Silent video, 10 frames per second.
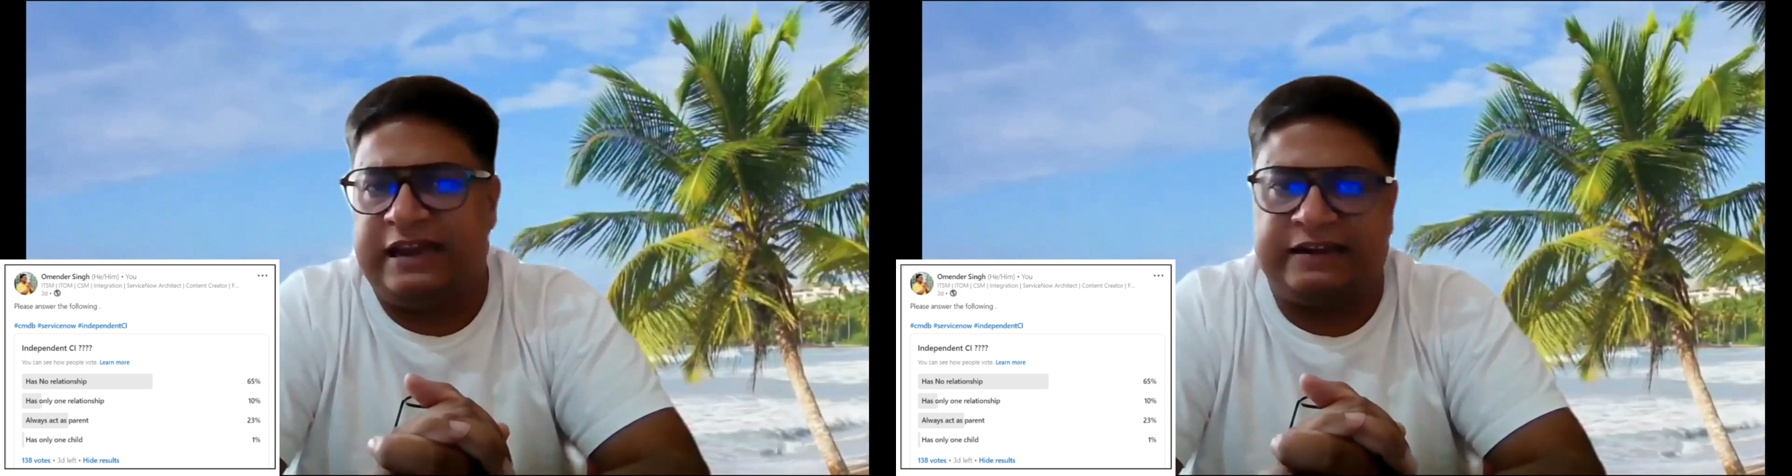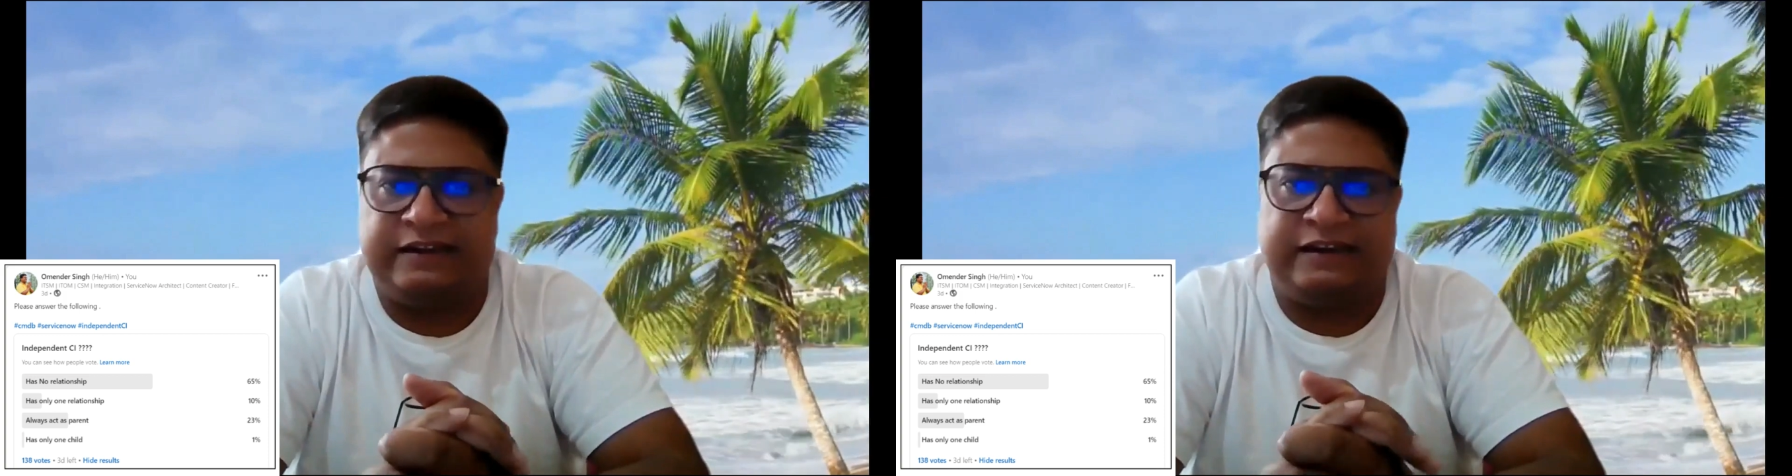
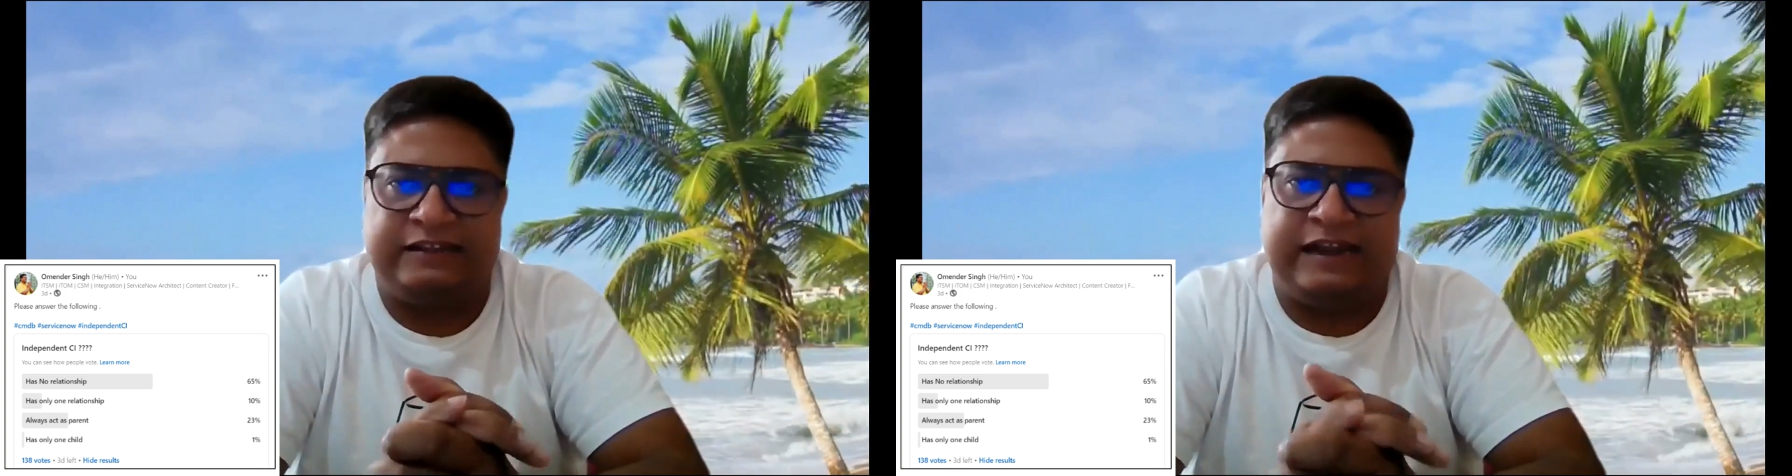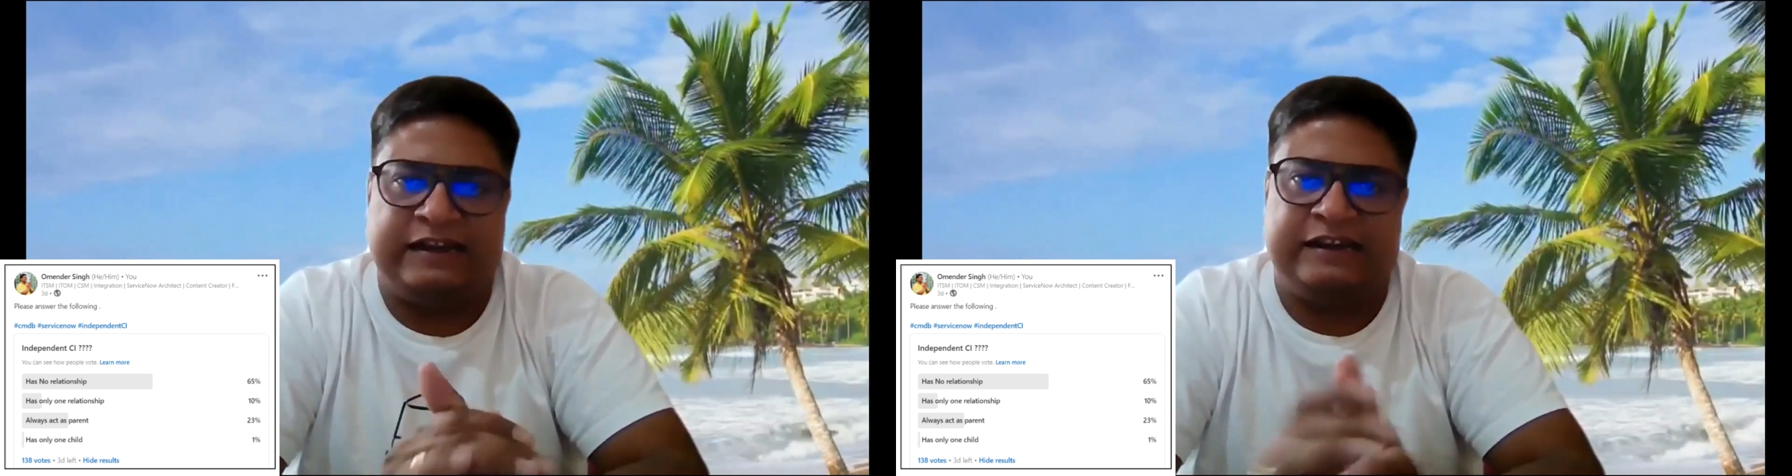
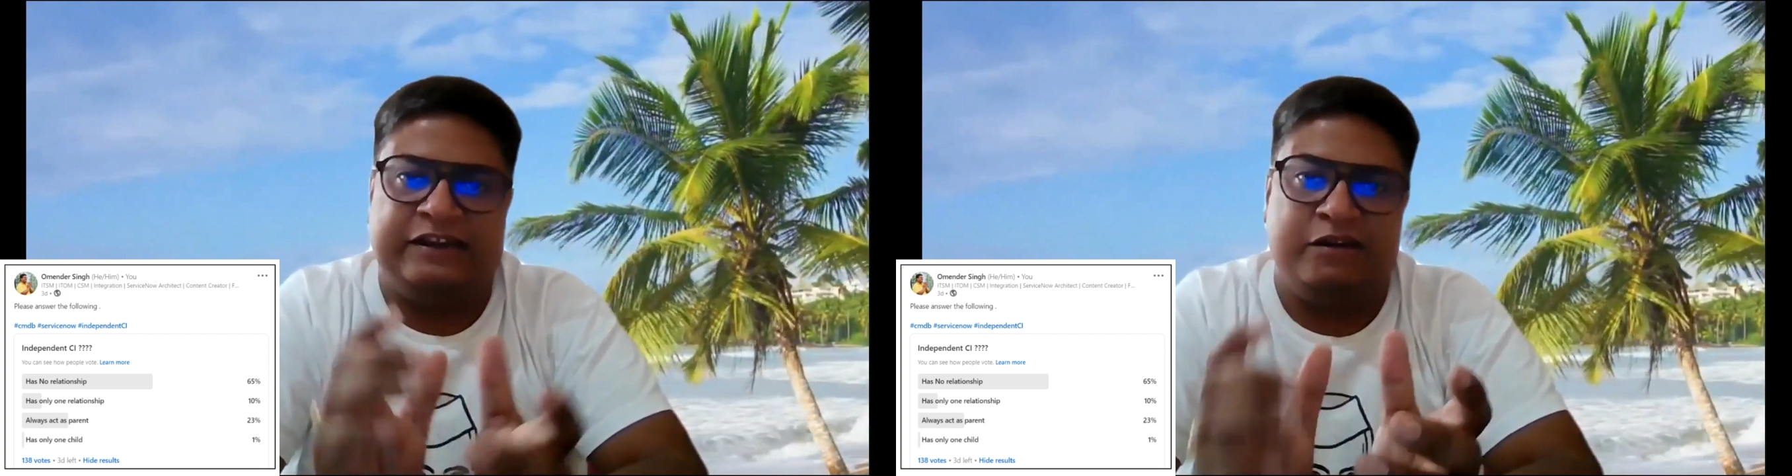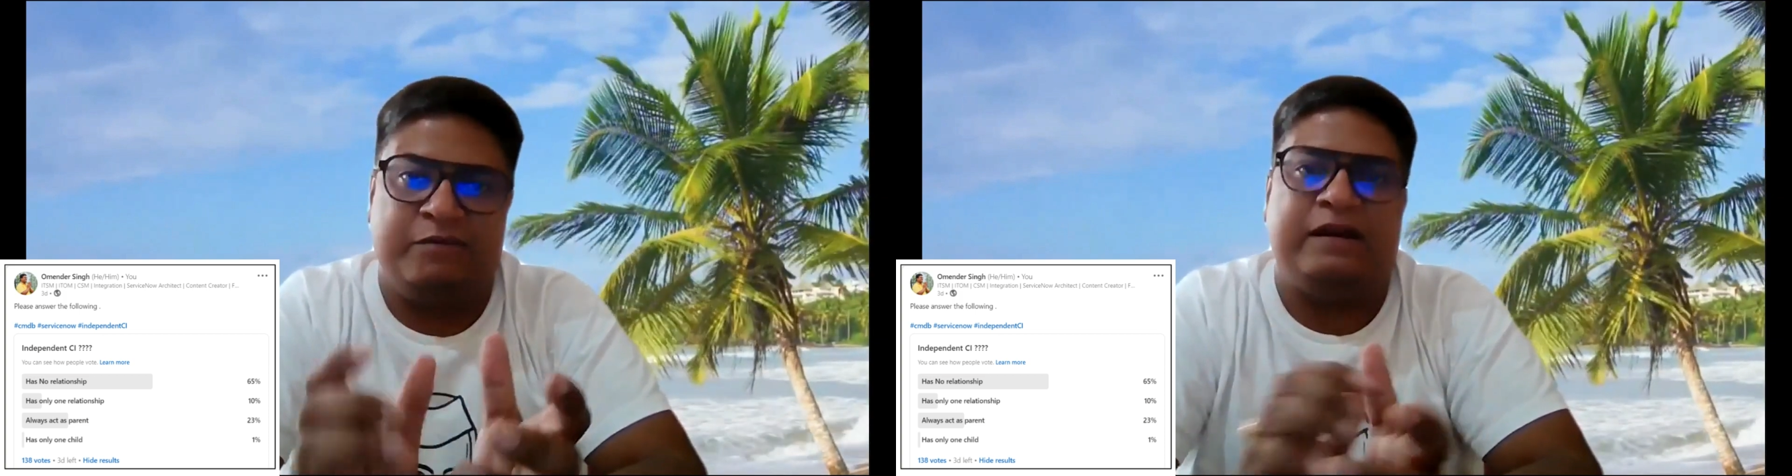selected that
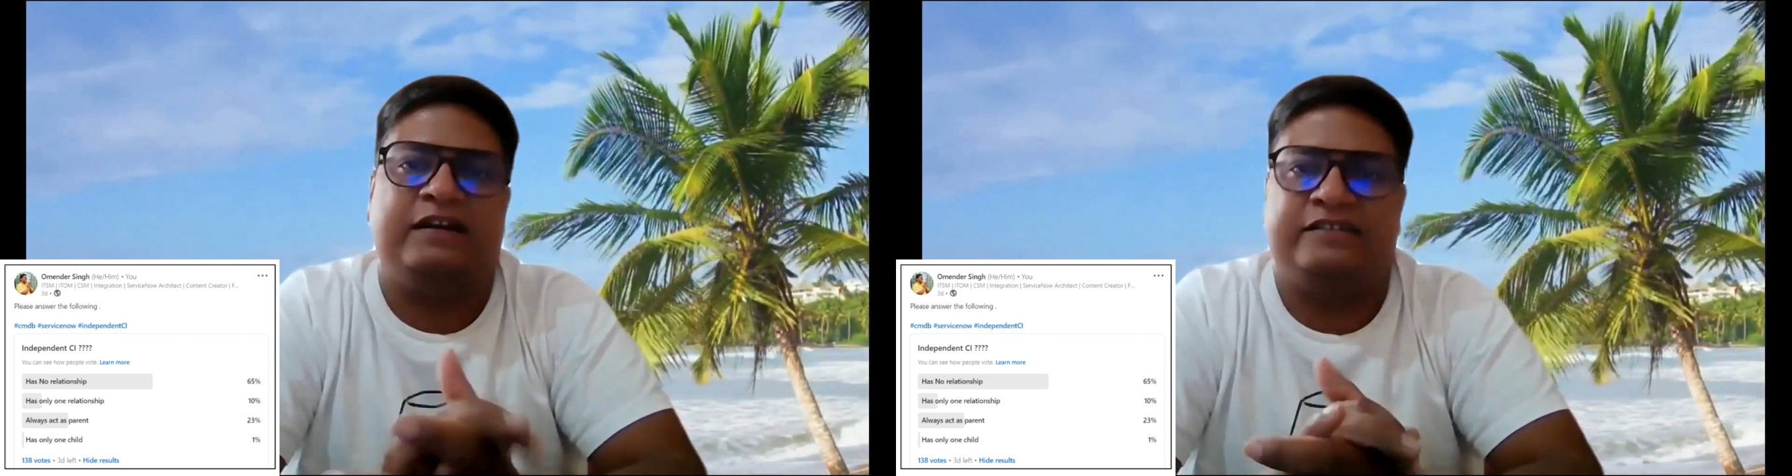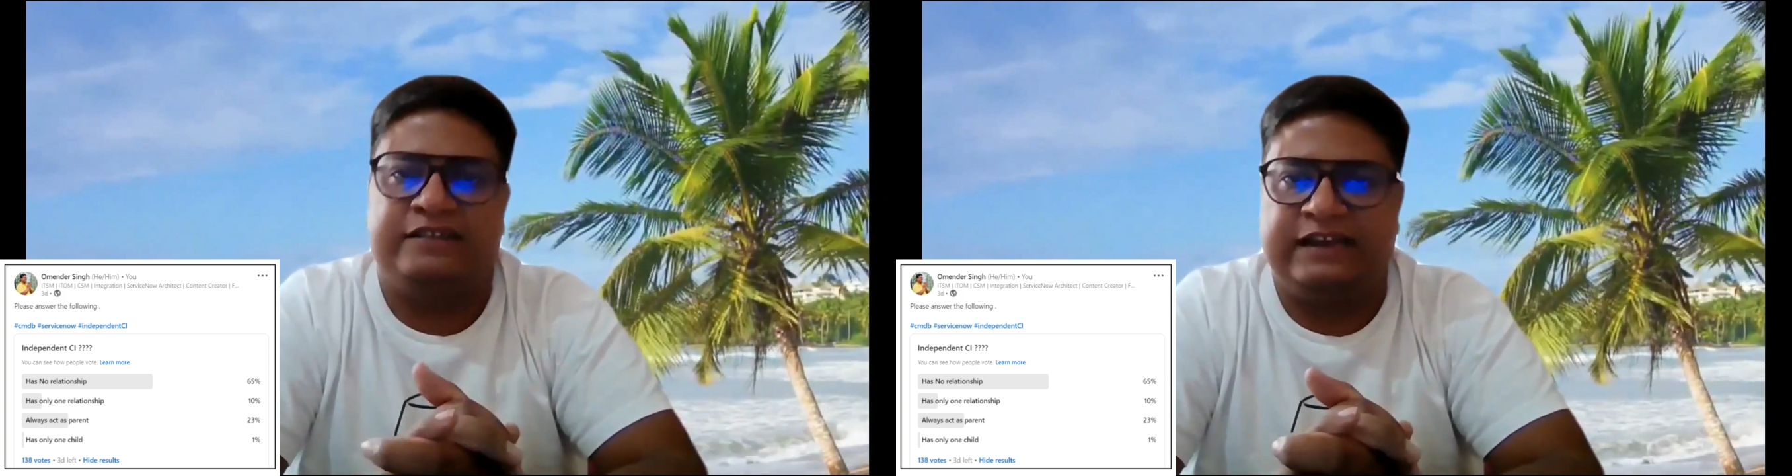an
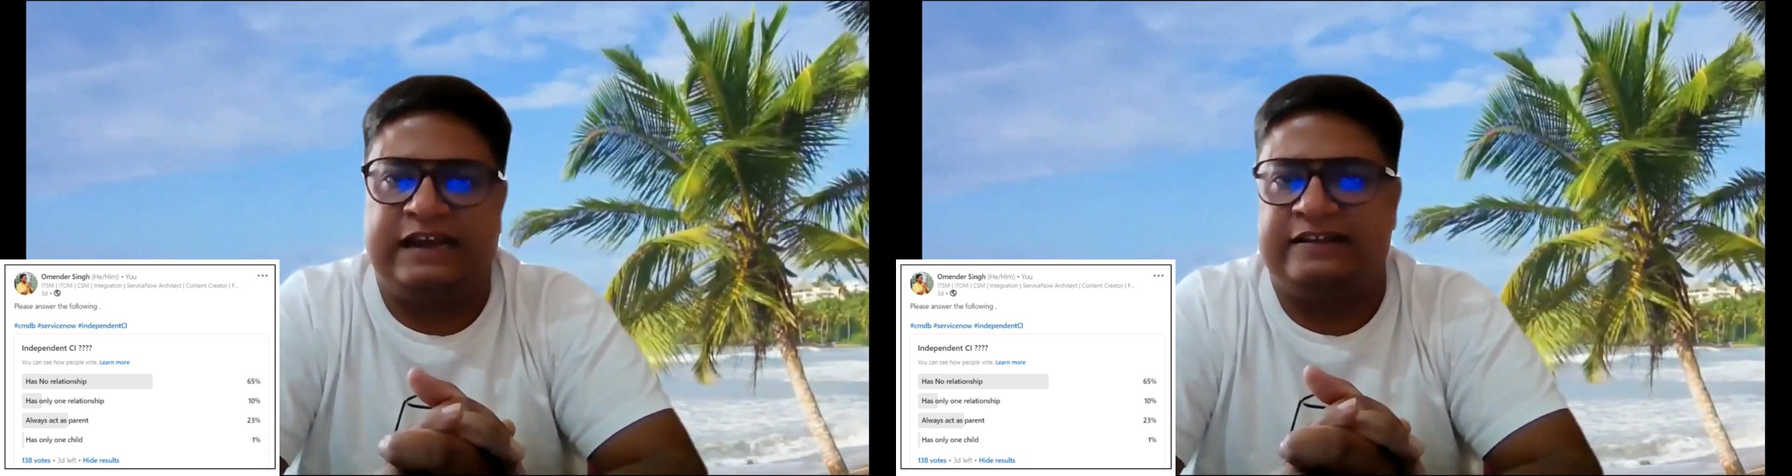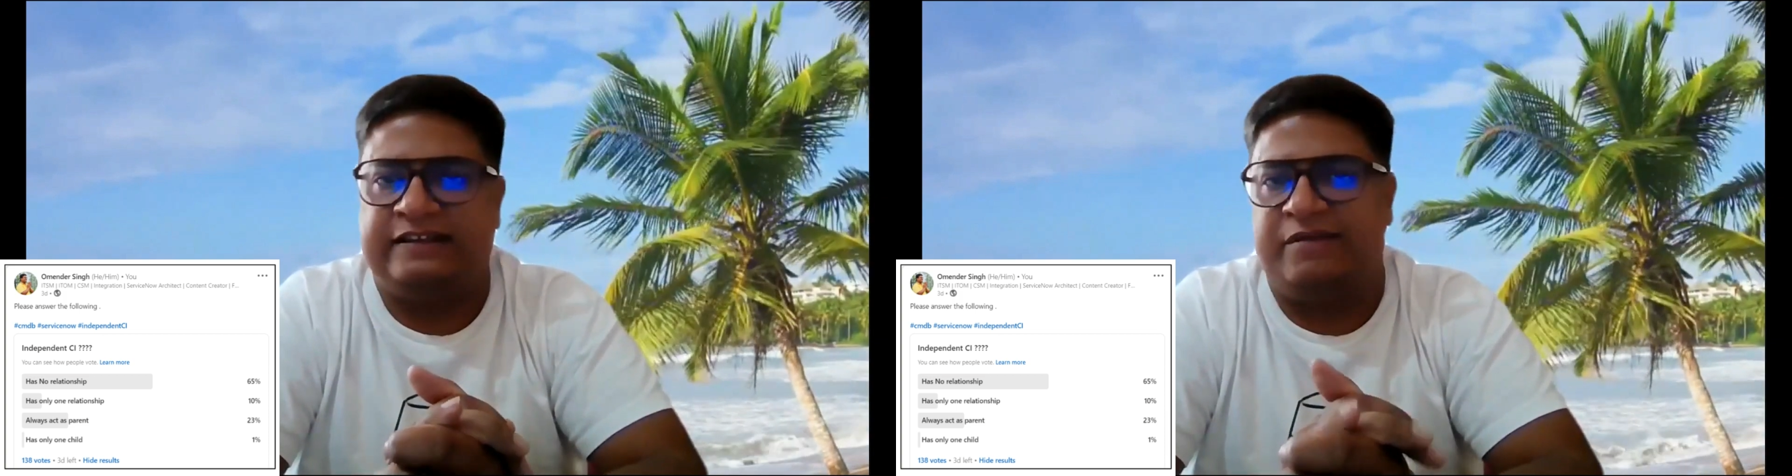independent C I